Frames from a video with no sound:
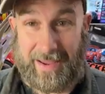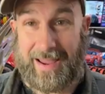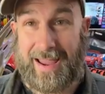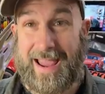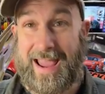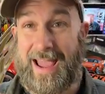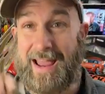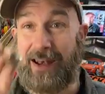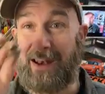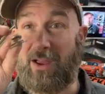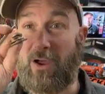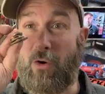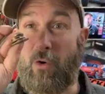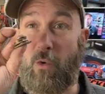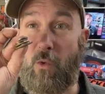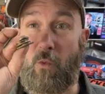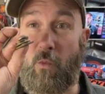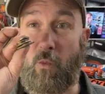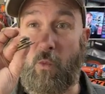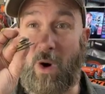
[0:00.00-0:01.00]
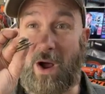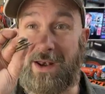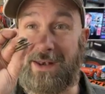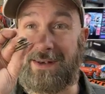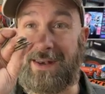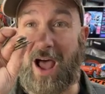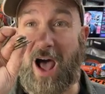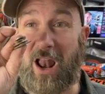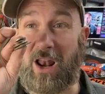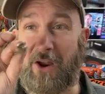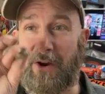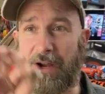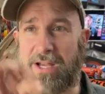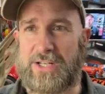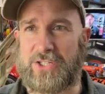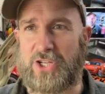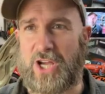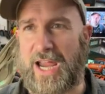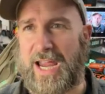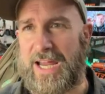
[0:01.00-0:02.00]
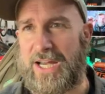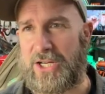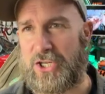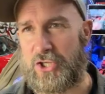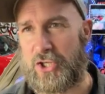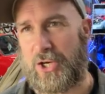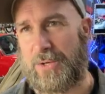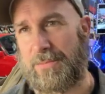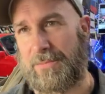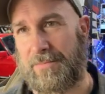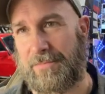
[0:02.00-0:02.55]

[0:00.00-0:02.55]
And $1 in change.